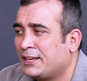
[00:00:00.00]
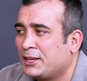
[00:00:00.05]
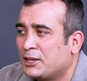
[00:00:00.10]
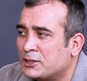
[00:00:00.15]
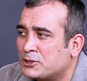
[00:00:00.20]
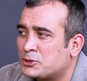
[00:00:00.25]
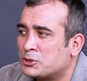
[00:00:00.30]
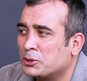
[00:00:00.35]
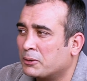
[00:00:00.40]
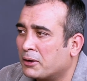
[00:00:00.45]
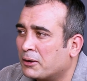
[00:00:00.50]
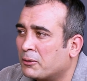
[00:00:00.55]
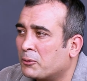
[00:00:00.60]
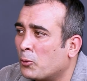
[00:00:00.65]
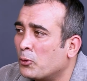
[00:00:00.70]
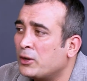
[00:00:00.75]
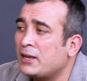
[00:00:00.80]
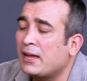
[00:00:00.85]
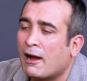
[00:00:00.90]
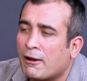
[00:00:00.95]
so
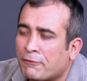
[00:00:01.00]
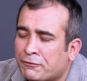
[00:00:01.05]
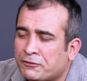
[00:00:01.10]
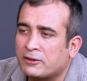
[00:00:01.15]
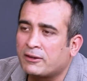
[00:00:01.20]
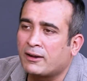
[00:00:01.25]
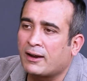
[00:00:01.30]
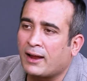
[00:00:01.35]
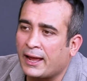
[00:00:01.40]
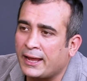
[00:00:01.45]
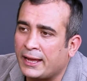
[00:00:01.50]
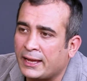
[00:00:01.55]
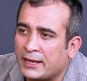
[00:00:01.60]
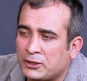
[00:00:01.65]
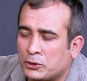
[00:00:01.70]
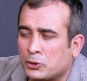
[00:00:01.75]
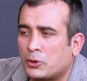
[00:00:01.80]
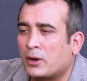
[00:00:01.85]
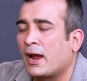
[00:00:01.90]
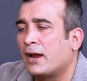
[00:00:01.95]
only after I, you
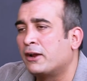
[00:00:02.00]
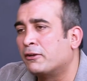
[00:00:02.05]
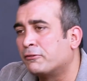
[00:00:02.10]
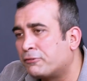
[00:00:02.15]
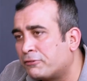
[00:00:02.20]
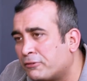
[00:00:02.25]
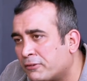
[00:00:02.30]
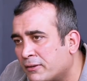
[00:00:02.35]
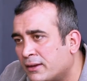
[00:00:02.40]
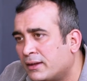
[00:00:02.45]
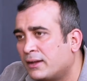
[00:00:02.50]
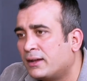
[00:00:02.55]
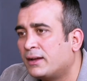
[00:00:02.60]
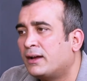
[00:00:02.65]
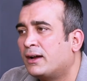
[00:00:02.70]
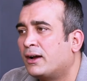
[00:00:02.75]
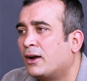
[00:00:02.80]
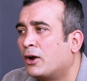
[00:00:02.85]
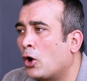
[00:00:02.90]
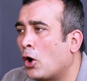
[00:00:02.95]
know, kind of
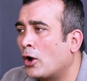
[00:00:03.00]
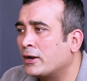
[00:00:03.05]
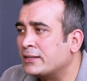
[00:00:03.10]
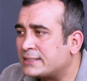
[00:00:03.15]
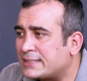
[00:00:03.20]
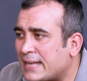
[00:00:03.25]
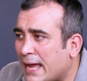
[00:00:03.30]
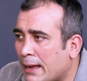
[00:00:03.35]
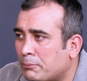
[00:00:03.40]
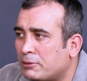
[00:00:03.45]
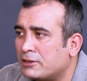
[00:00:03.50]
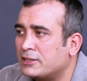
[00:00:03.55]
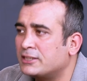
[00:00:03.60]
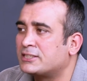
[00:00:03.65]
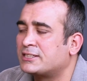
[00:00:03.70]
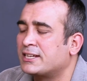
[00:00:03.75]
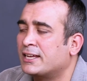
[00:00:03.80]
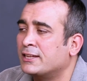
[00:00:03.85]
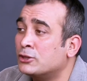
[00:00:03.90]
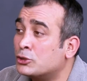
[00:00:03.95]
got established,
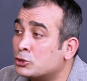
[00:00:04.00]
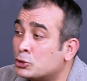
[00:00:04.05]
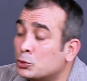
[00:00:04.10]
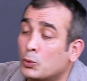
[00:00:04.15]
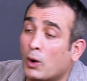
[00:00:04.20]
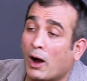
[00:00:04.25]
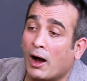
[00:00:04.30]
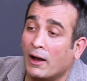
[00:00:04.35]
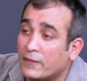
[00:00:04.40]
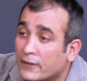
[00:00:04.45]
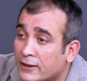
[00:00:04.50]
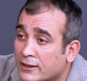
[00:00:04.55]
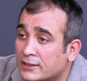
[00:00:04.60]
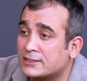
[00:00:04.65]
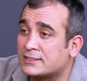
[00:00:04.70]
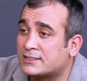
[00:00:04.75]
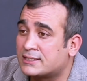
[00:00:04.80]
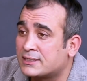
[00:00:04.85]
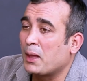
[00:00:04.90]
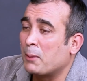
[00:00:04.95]
and through
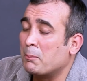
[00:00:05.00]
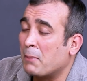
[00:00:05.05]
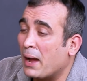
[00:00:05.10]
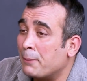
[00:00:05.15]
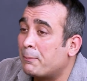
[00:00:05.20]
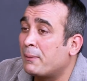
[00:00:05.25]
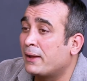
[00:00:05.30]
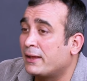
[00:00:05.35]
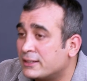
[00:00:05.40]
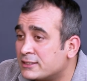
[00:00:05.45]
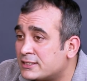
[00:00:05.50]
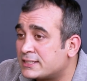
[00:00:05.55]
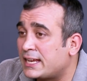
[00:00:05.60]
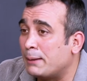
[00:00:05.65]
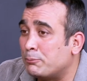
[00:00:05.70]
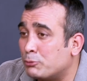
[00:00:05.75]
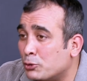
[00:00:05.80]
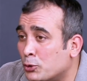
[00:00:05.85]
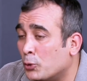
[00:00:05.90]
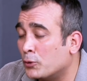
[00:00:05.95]
others, my parents came
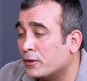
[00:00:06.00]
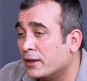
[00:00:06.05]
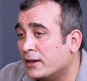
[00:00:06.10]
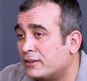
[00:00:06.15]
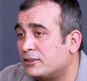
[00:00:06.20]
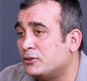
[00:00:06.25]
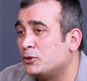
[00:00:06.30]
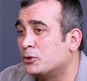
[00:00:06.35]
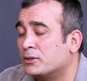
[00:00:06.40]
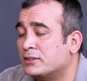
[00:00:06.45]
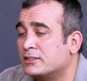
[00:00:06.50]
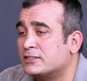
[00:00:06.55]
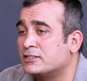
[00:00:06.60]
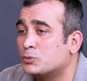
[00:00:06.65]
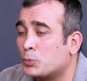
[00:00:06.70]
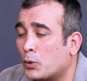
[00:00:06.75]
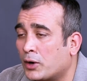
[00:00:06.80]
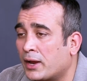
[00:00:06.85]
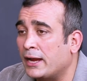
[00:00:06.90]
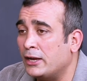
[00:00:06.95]
to know that, you know, this is
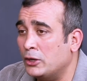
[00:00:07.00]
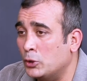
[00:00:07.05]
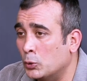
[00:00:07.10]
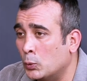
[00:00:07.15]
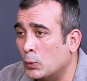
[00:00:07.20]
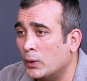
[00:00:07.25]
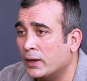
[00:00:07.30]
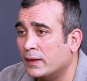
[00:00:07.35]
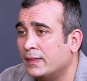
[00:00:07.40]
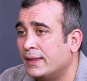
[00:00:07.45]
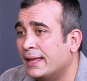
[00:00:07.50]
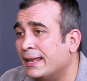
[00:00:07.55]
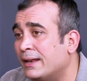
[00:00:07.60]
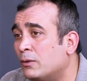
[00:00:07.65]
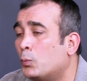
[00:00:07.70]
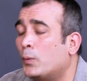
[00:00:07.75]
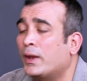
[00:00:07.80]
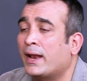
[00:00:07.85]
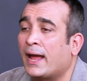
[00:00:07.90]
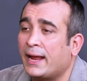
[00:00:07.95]
what I do. And then
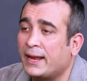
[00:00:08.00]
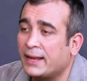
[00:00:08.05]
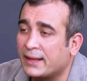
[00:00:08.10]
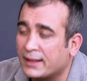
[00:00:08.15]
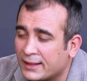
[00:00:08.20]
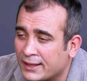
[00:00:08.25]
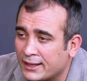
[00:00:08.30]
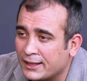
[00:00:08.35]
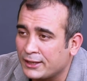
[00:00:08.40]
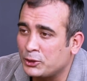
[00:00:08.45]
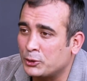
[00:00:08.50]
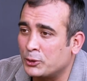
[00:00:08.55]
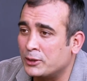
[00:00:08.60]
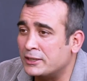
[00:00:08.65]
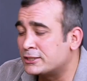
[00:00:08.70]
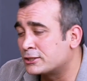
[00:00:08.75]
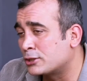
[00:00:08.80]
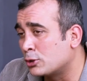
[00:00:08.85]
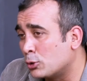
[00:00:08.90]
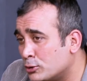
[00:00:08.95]
when I, you know,
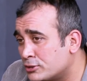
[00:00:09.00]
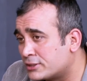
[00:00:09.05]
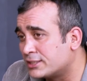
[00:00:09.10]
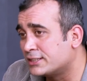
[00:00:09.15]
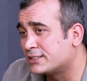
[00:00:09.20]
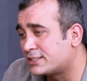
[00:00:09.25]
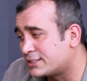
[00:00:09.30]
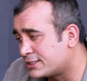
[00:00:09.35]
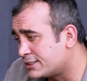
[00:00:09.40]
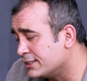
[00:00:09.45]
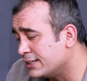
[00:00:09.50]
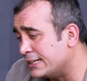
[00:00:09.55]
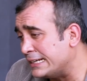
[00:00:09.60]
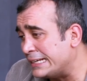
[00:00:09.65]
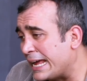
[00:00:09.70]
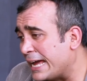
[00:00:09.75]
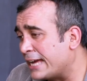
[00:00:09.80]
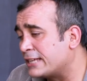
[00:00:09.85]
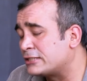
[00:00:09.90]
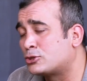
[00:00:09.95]
disclosed this, the
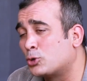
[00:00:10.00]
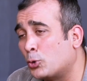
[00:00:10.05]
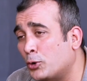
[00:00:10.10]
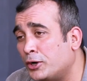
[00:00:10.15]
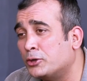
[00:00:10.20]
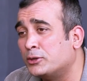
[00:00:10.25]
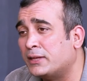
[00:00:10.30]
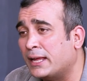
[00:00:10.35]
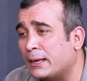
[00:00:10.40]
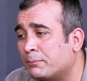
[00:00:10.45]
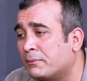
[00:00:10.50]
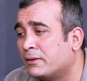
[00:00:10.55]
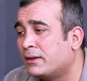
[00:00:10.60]
entire story to them,